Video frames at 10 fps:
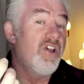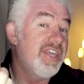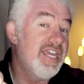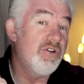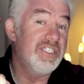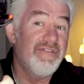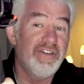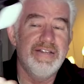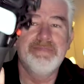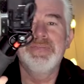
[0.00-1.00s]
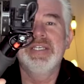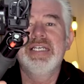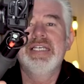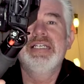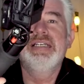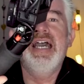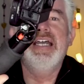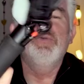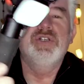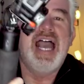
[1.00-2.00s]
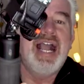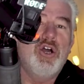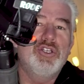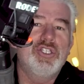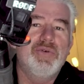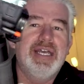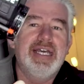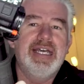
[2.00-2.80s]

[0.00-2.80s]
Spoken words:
got the Hero 7, I would hang on to it.